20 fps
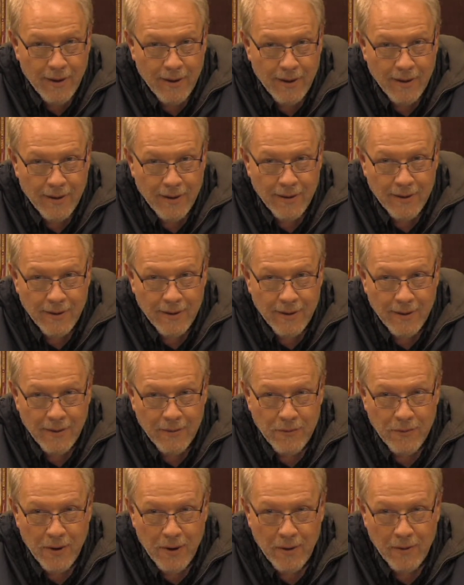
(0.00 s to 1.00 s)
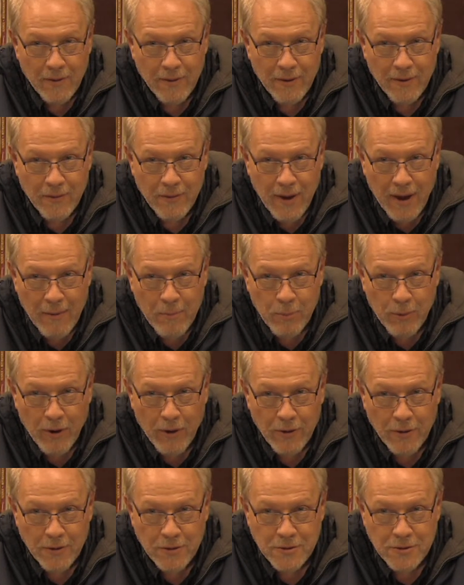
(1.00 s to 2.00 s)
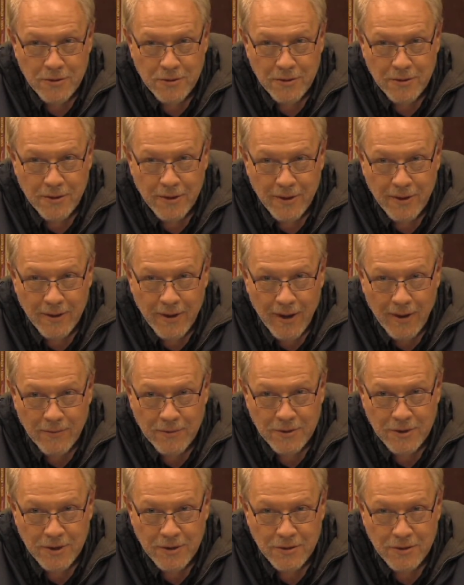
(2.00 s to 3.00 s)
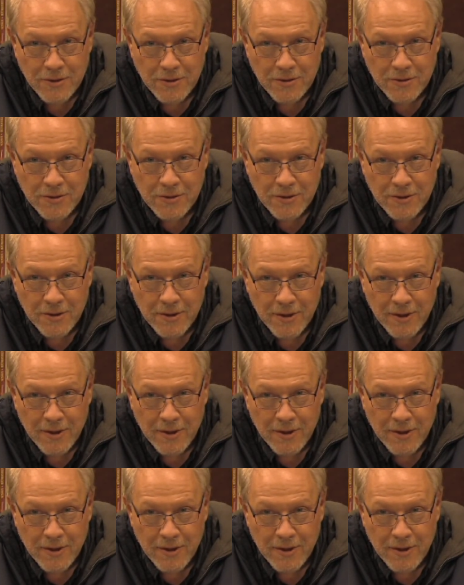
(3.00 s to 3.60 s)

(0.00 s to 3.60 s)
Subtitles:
if you have brothers, you have sisters,